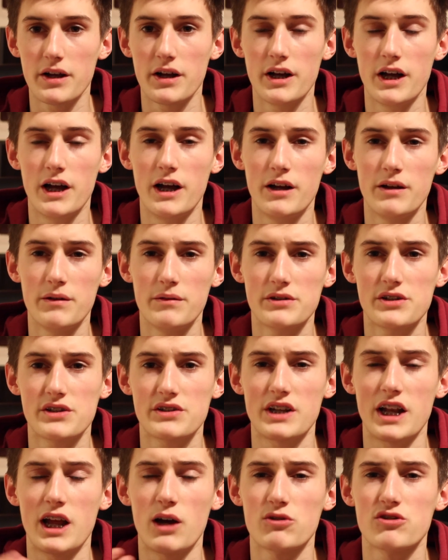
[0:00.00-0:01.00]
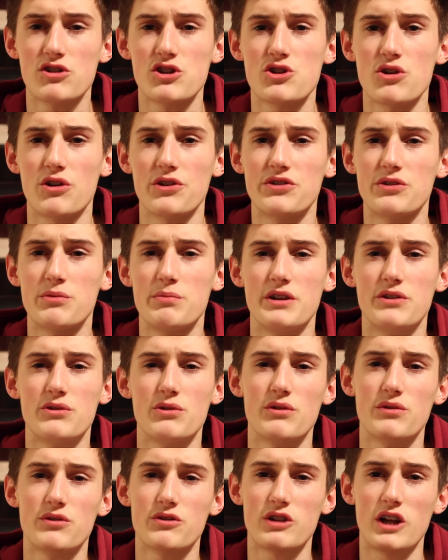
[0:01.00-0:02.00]
just allows the shots to be
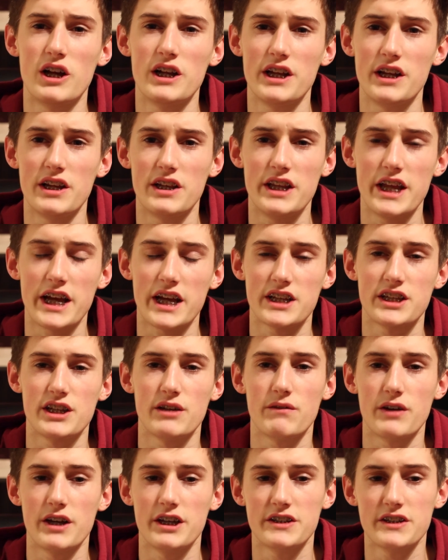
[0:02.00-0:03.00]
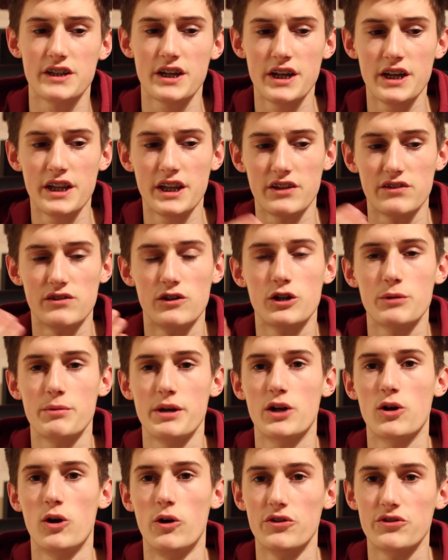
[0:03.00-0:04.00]
sort of slightly negative, as there's not going to
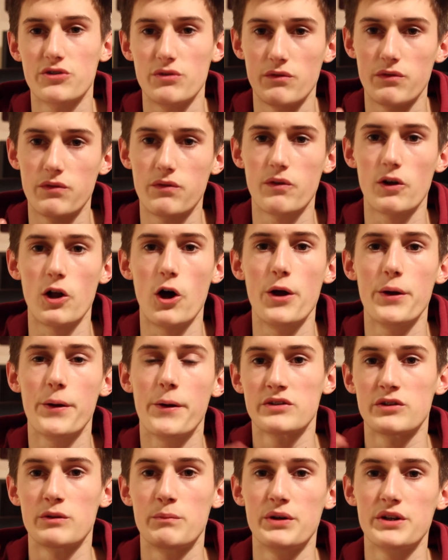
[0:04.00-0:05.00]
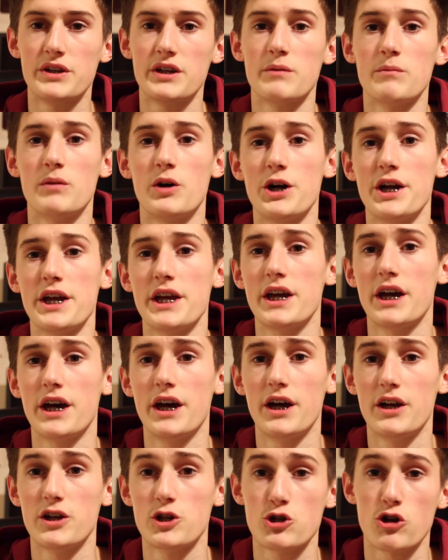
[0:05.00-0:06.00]
be a constant flow. So putting
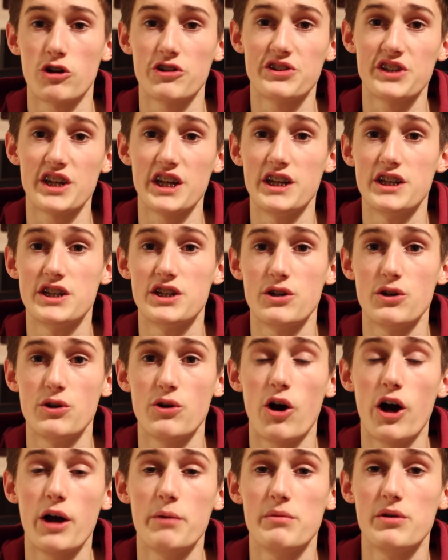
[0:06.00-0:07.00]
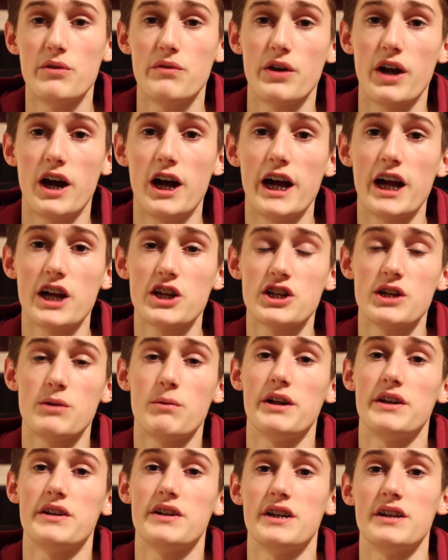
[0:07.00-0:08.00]
my shots into iMovie, I actually
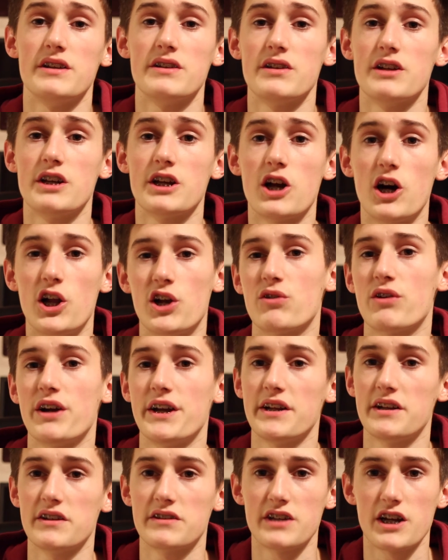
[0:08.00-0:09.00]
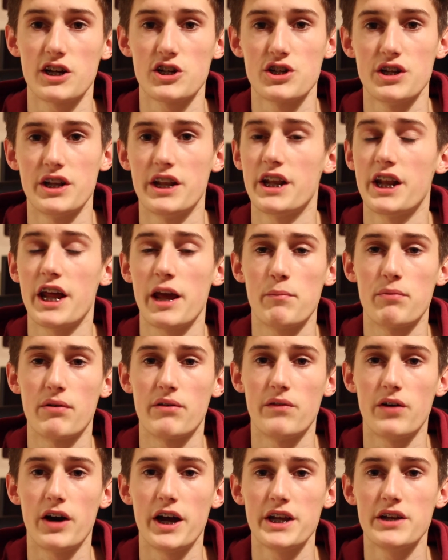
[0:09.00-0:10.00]
went into the colour grading section that they
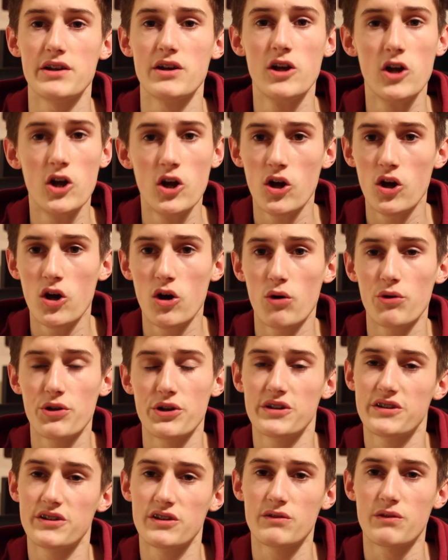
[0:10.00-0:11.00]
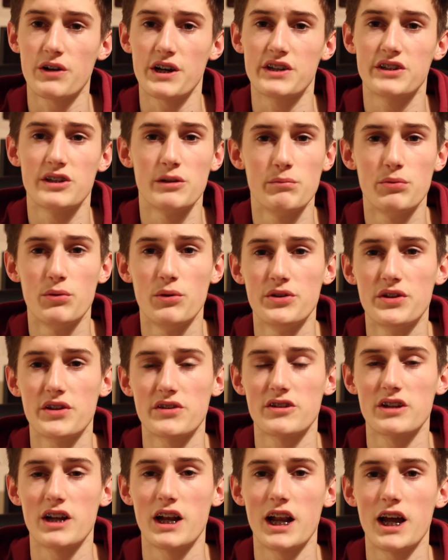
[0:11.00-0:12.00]
provide. Although this is very simple and
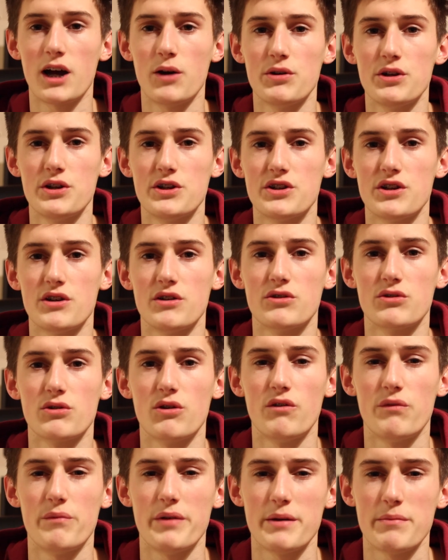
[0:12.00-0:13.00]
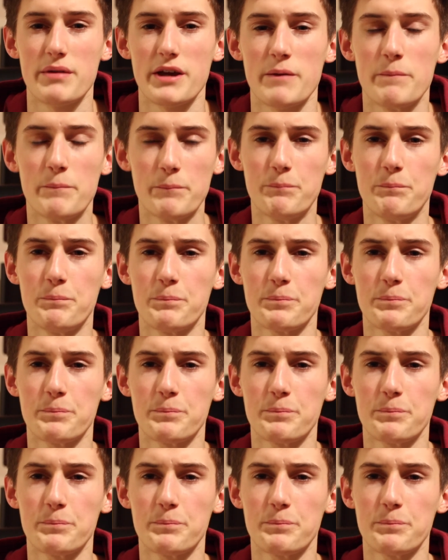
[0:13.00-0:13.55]
doesn't allow you to sort of maybe